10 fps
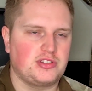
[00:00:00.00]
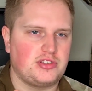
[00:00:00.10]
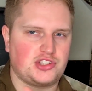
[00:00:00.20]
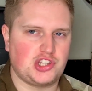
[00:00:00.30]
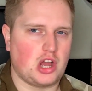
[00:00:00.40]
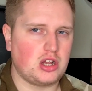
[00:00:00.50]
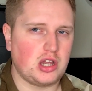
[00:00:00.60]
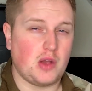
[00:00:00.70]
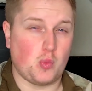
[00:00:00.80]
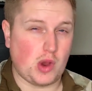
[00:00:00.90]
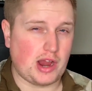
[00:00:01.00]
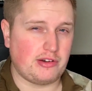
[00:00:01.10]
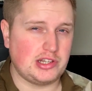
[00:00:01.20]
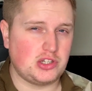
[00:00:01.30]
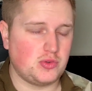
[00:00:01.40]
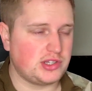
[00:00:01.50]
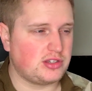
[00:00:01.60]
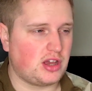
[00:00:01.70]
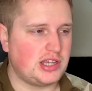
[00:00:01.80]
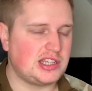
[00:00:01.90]
snug and wear into its
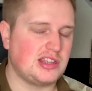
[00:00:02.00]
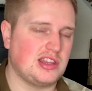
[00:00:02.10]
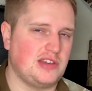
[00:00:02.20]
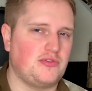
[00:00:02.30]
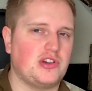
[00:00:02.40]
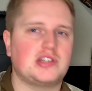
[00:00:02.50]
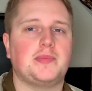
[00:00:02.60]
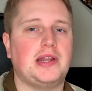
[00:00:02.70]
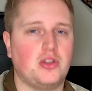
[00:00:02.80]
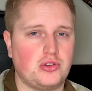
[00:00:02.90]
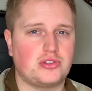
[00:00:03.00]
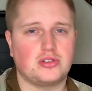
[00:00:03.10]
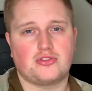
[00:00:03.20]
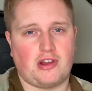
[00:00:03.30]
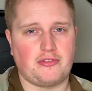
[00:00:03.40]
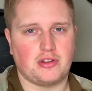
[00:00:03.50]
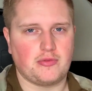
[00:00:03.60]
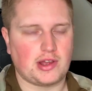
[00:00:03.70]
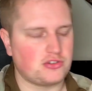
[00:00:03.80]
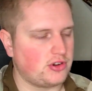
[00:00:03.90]
size than for it to be loose straight from the
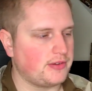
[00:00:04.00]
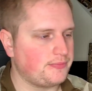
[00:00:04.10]
factory.